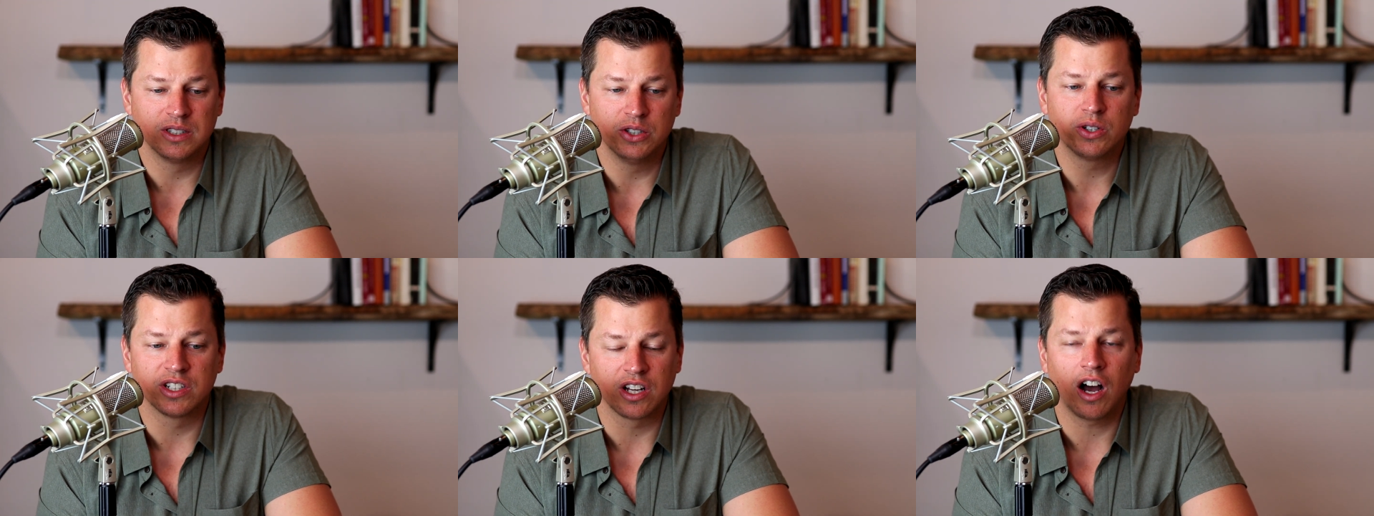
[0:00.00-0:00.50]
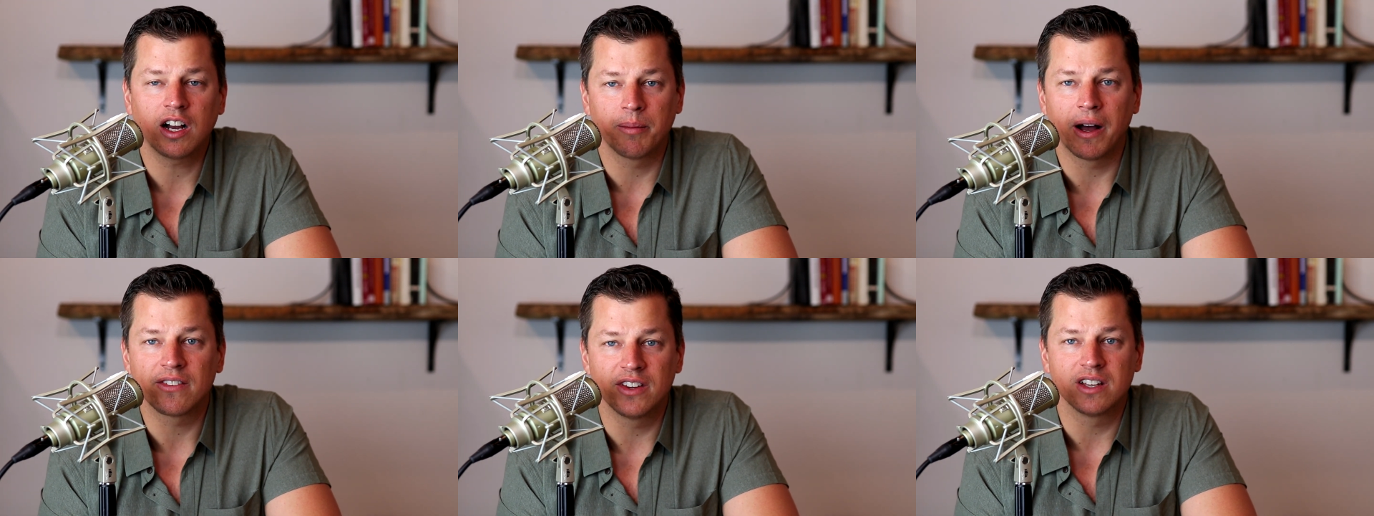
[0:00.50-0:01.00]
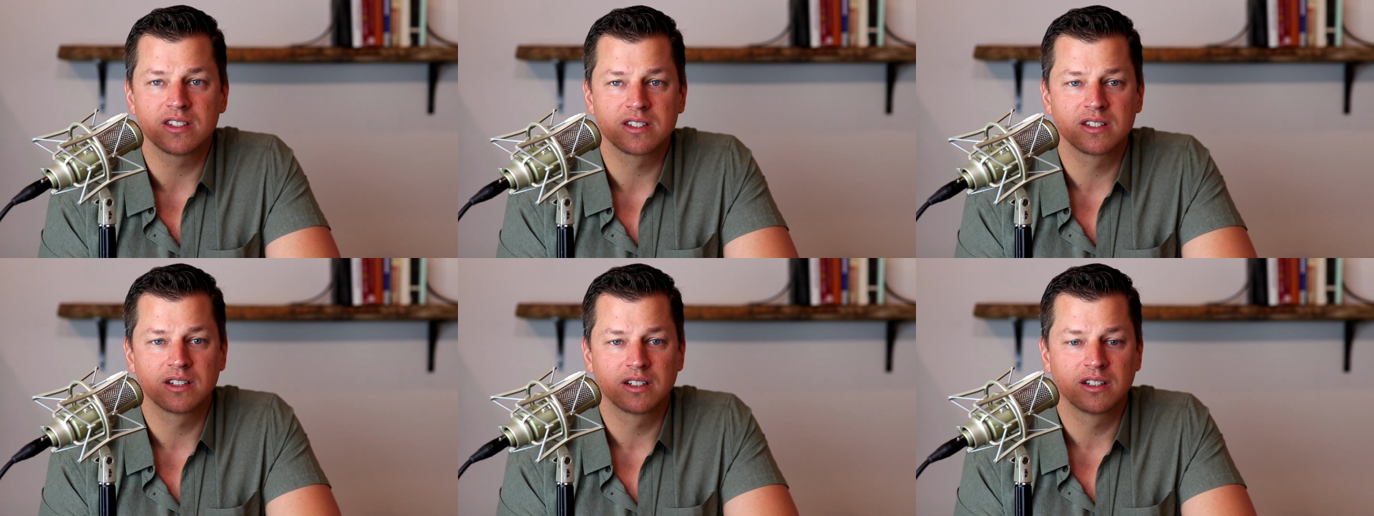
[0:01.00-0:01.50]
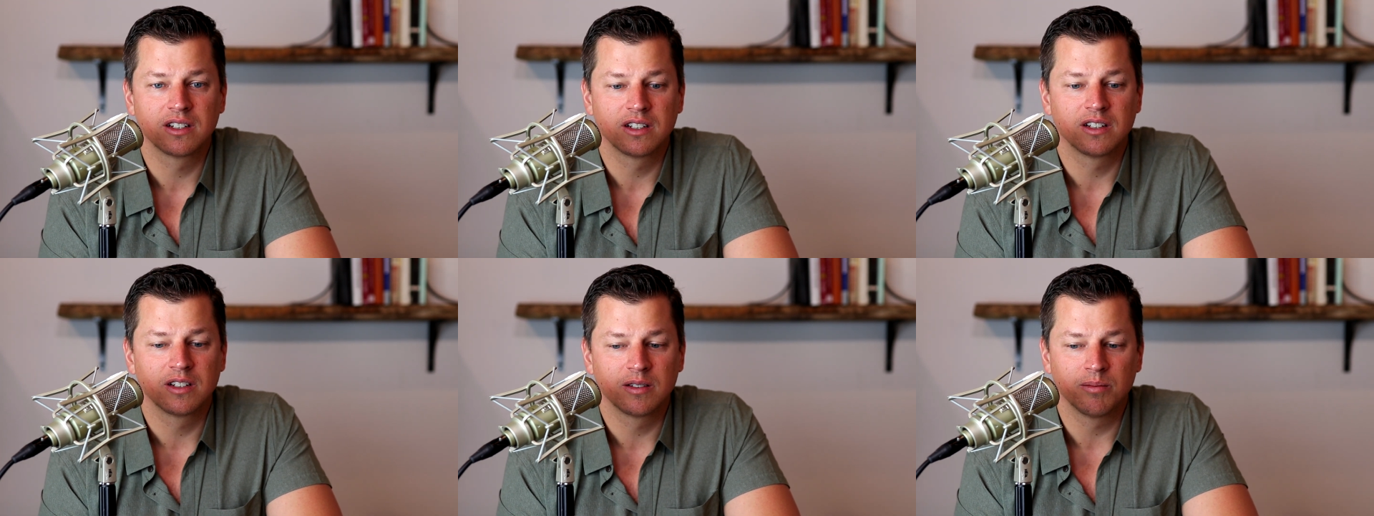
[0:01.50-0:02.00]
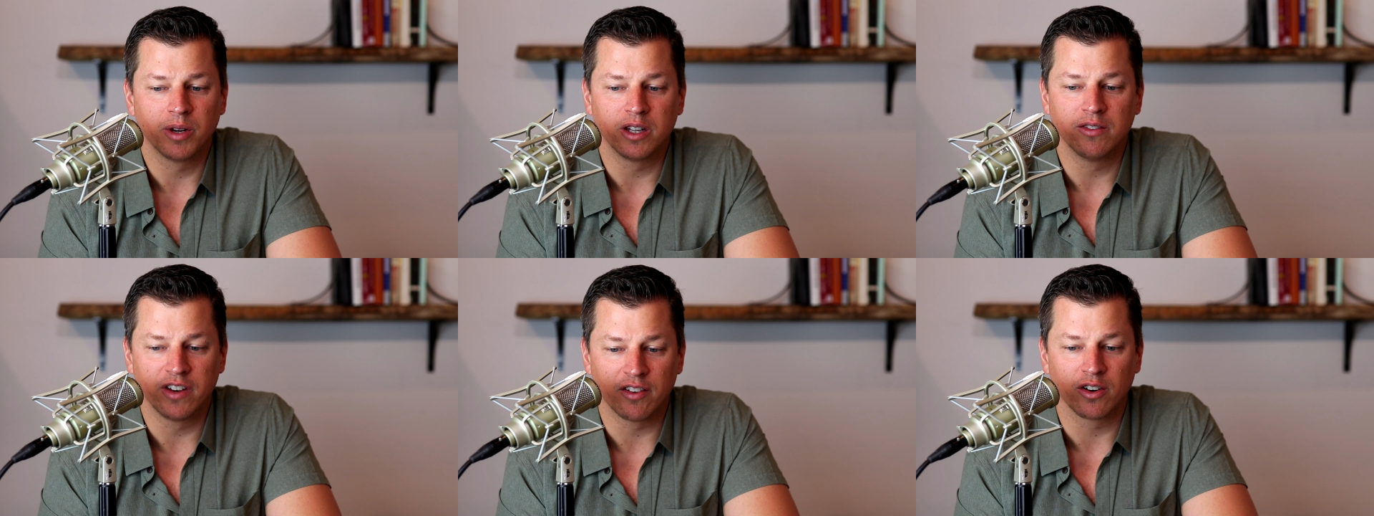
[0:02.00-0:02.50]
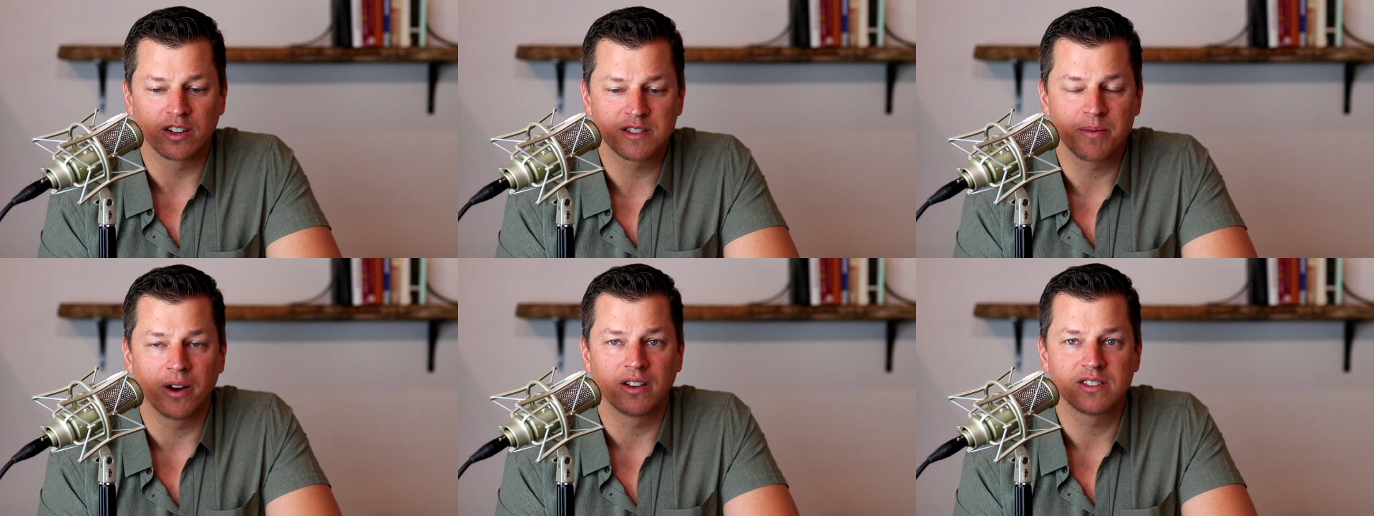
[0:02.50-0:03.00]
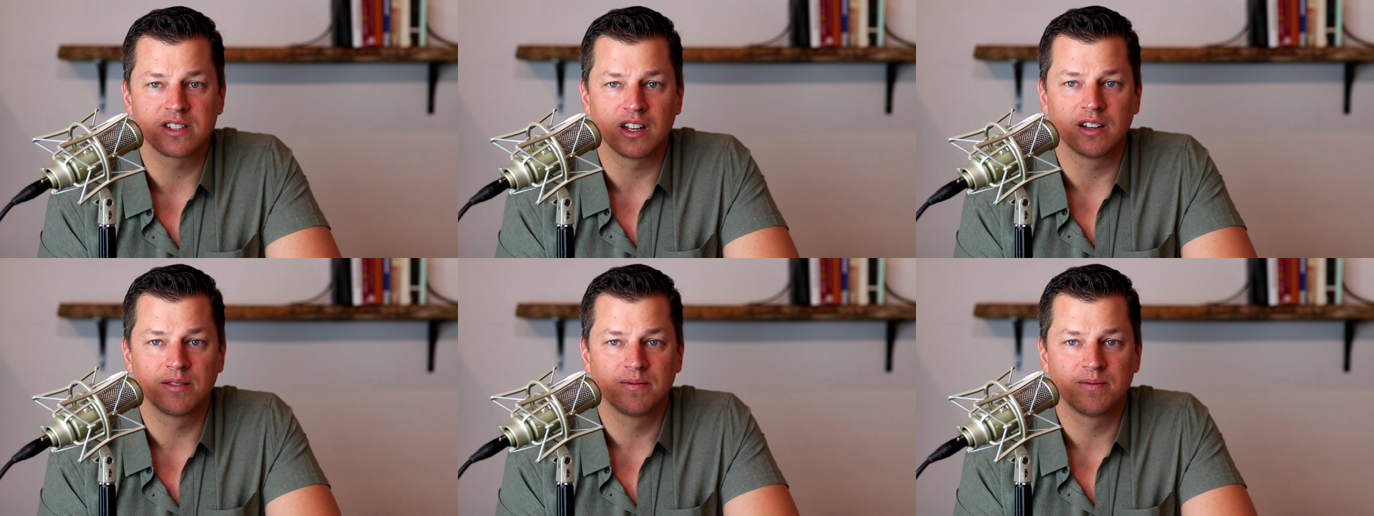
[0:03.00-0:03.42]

can talk about this, but you've never experienced it.